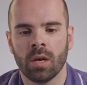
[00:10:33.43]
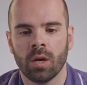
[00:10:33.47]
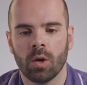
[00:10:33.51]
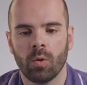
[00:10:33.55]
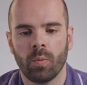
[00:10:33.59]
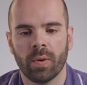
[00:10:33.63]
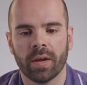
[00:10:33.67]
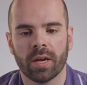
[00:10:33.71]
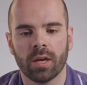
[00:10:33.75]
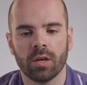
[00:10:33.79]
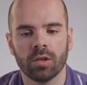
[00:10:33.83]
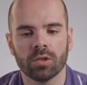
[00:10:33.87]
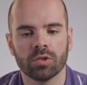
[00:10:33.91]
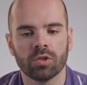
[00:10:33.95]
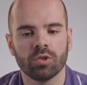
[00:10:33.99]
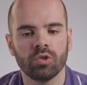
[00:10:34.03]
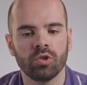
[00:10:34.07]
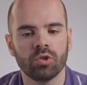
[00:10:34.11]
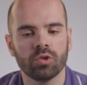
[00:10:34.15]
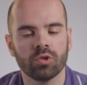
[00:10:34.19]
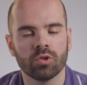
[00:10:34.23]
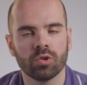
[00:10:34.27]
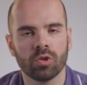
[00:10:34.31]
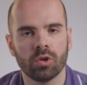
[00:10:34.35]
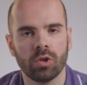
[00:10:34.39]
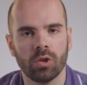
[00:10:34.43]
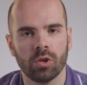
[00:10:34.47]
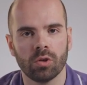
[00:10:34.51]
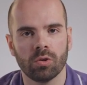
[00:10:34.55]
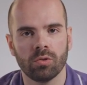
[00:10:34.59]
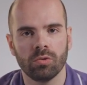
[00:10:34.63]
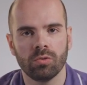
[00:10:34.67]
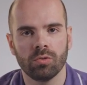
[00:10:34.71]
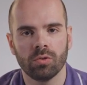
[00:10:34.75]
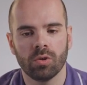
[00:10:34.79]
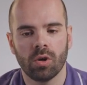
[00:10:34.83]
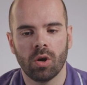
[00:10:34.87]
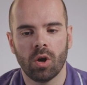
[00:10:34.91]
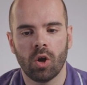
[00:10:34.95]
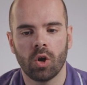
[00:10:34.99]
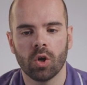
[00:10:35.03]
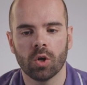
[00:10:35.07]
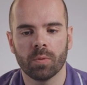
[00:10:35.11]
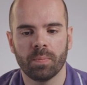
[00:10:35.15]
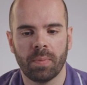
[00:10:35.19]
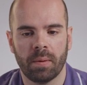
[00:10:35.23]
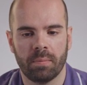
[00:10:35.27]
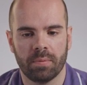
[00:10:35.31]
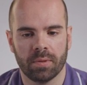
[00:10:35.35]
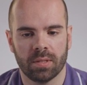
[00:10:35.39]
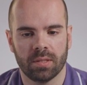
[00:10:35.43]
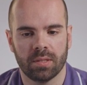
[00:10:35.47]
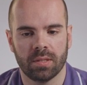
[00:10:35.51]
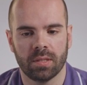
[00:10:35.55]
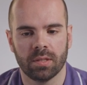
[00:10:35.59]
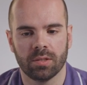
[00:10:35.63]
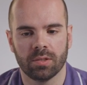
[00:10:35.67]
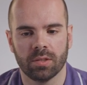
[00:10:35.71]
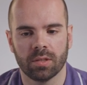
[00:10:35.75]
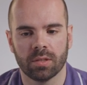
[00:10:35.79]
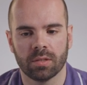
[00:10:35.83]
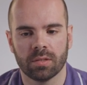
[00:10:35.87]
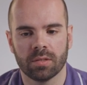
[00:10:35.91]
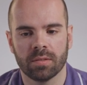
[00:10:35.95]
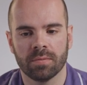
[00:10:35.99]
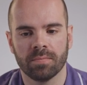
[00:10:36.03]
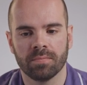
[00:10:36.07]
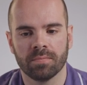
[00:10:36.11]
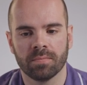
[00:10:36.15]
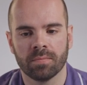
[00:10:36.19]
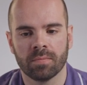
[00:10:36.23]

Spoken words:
We can also use glue or paper stitches.